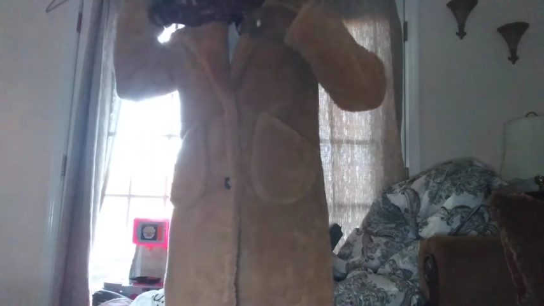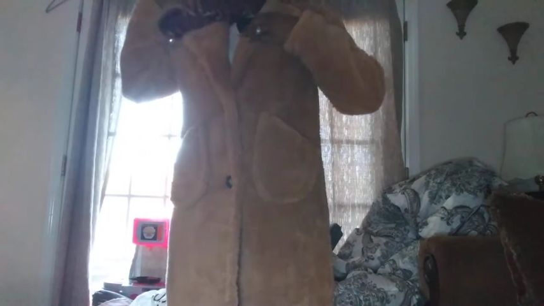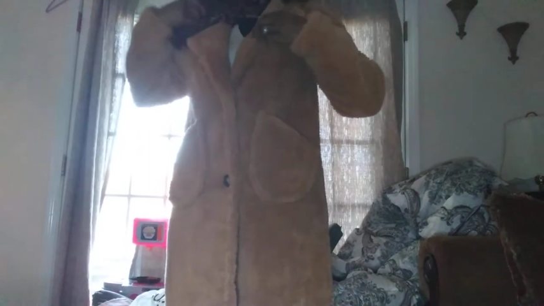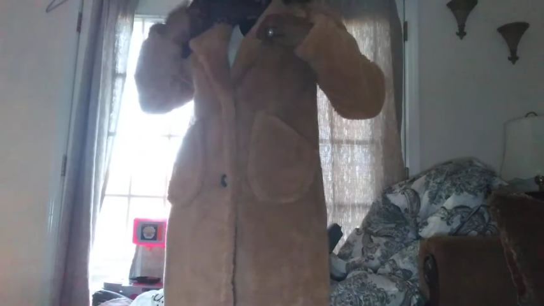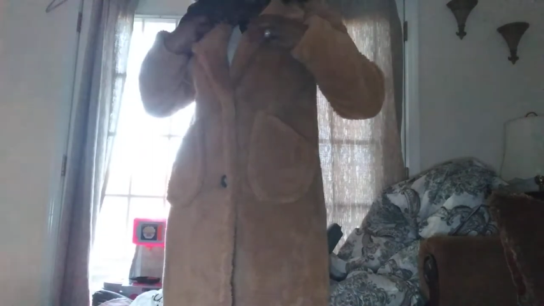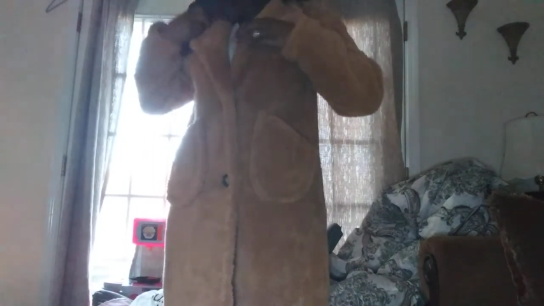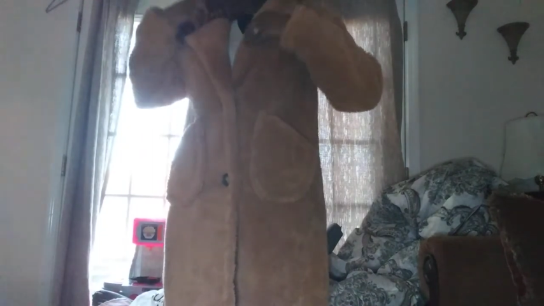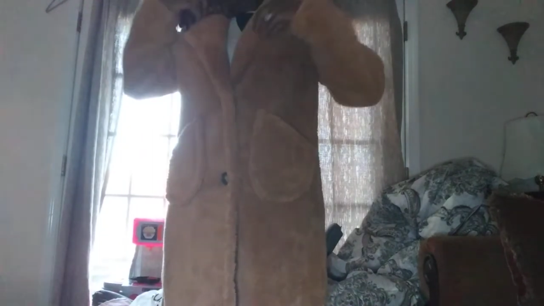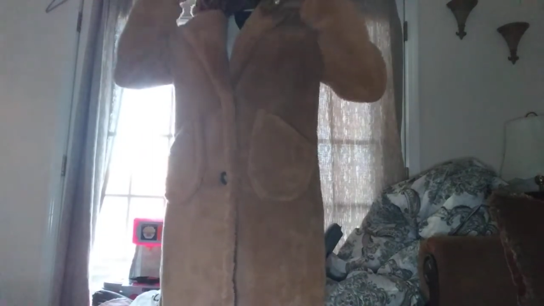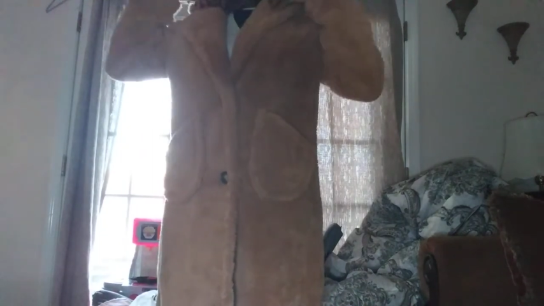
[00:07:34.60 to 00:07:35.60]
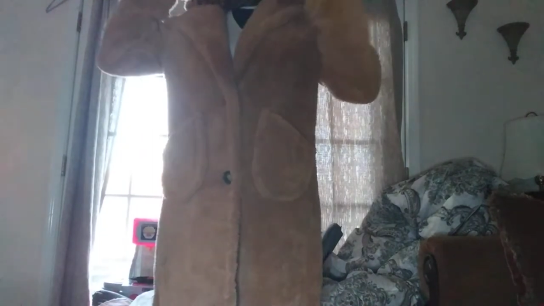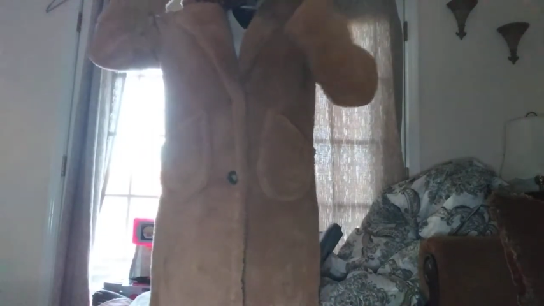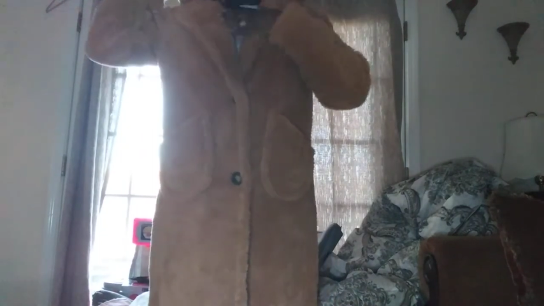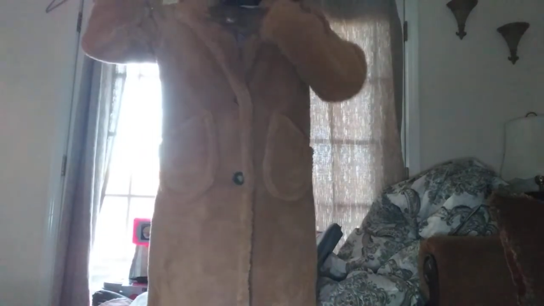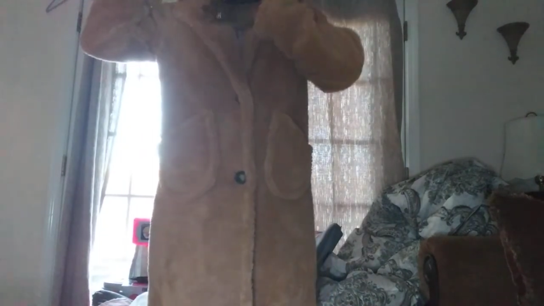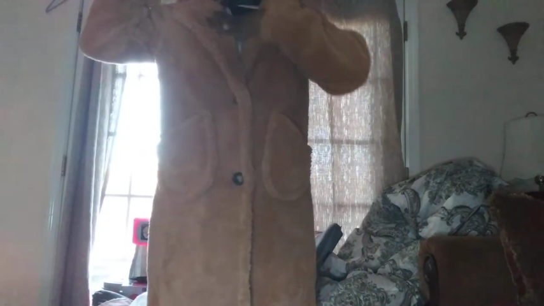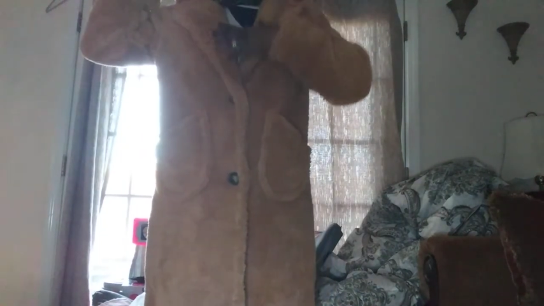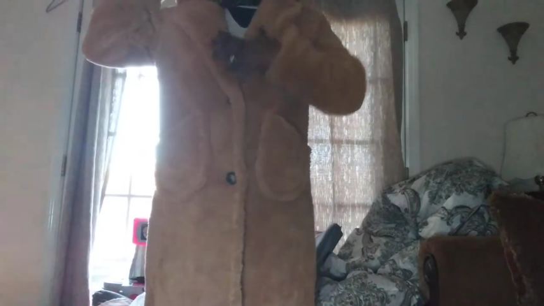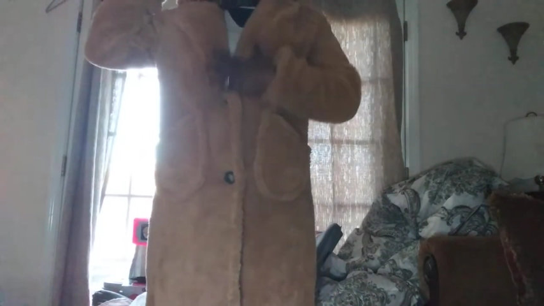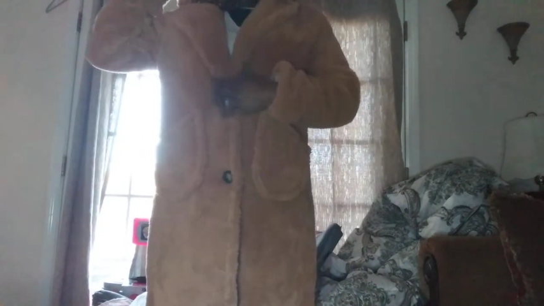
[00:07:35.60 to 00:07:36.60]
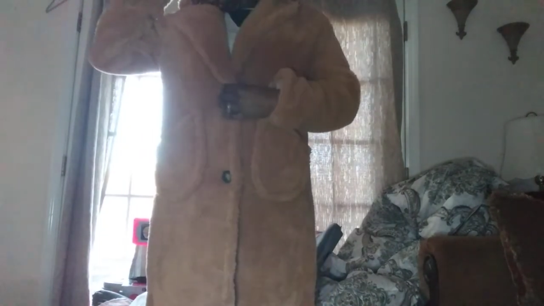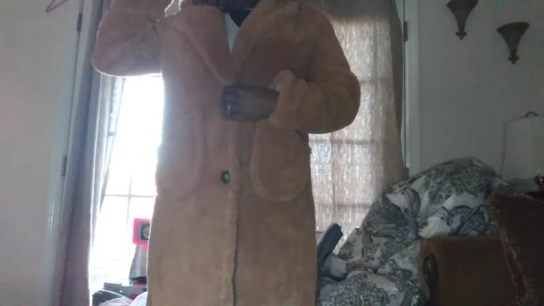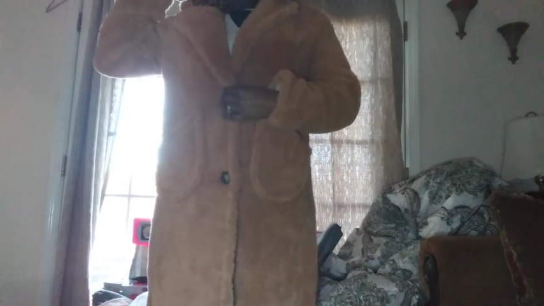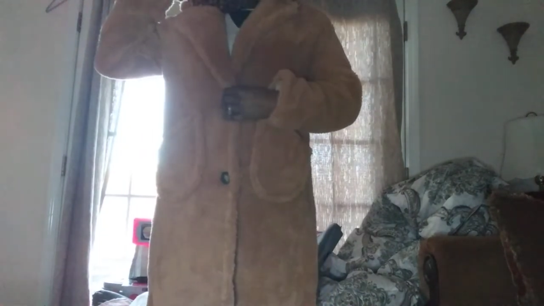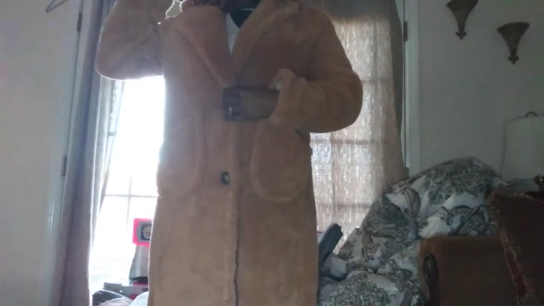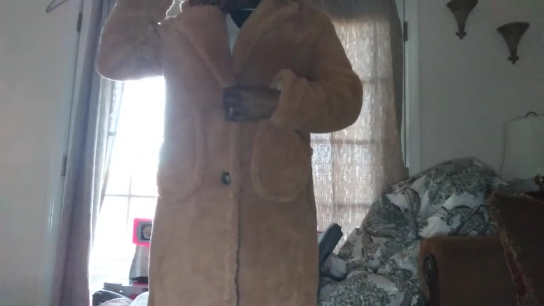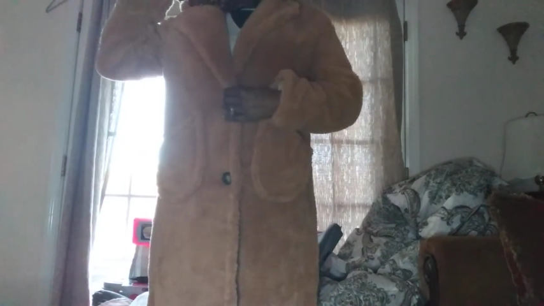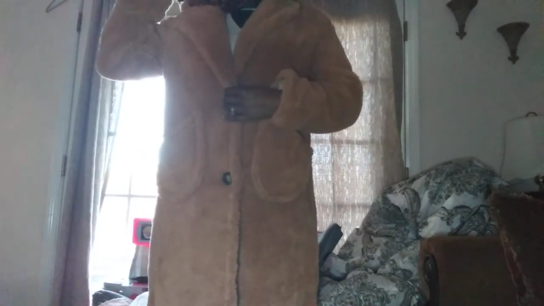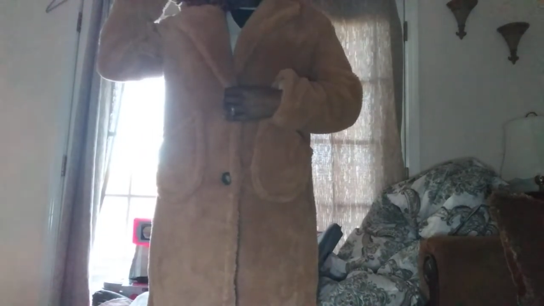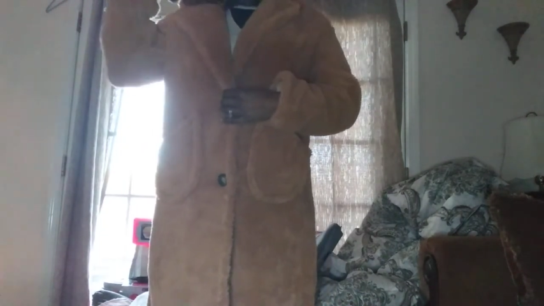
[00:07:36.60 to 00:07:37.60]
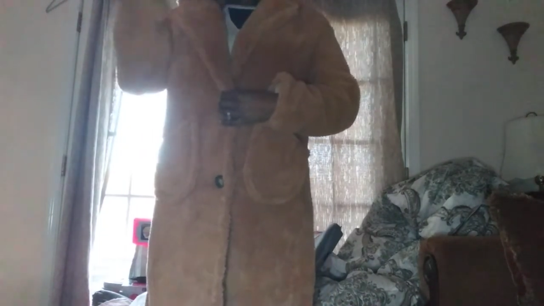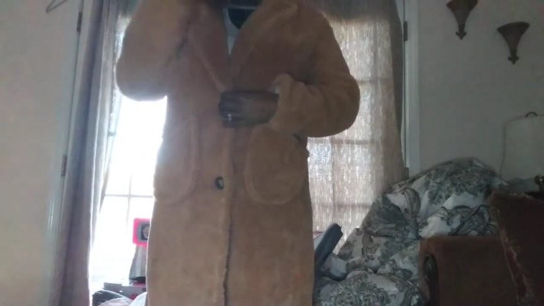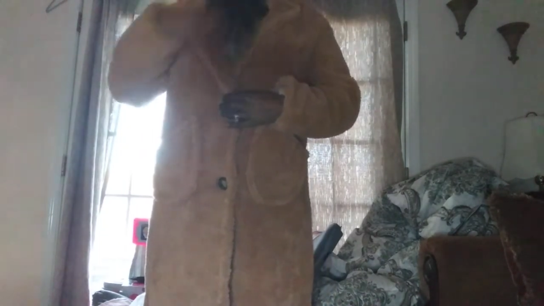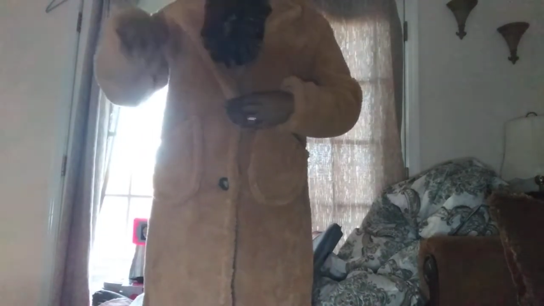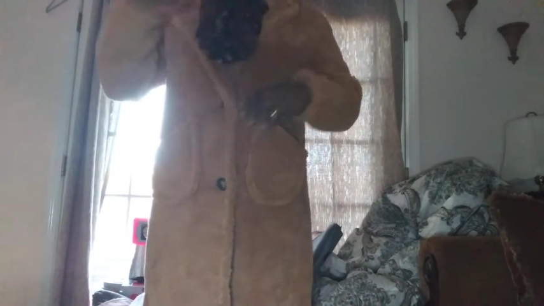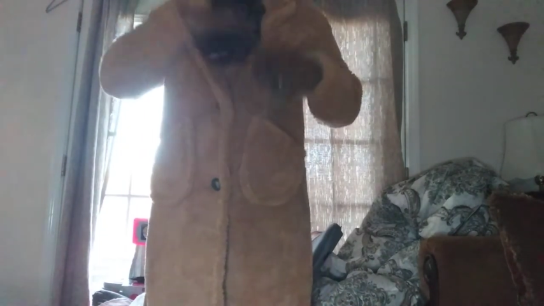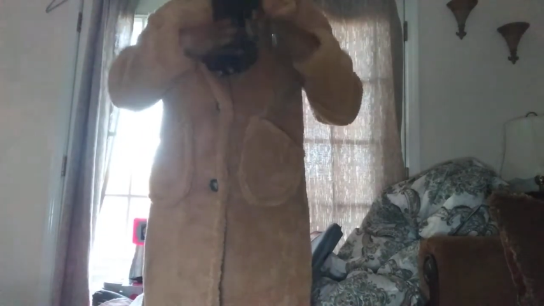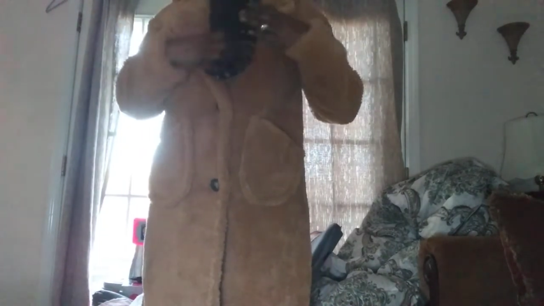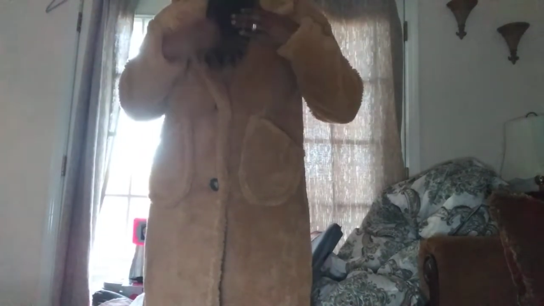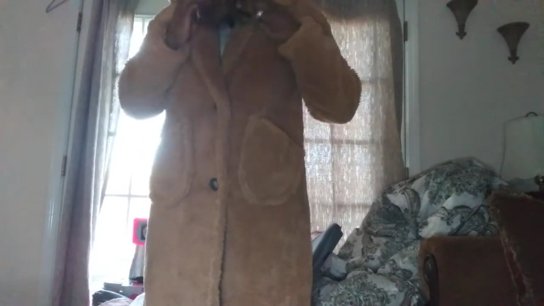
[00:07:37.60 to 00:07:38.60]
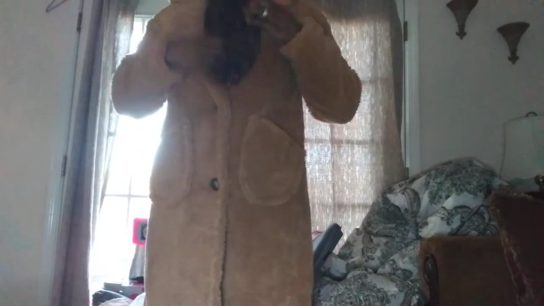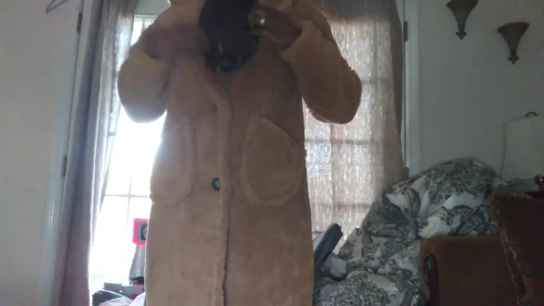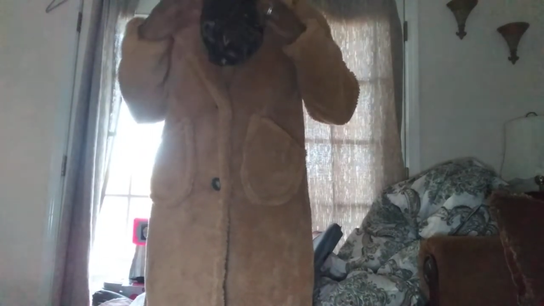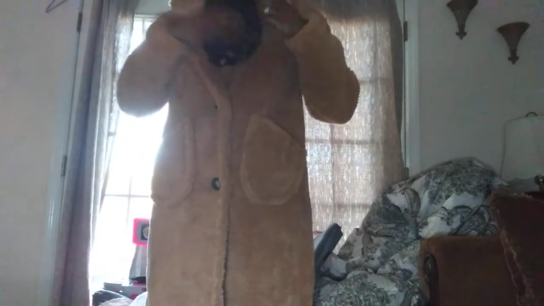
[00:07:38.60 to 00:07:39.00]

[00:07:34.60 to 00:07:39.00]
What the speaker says: [unreadable: no face in view]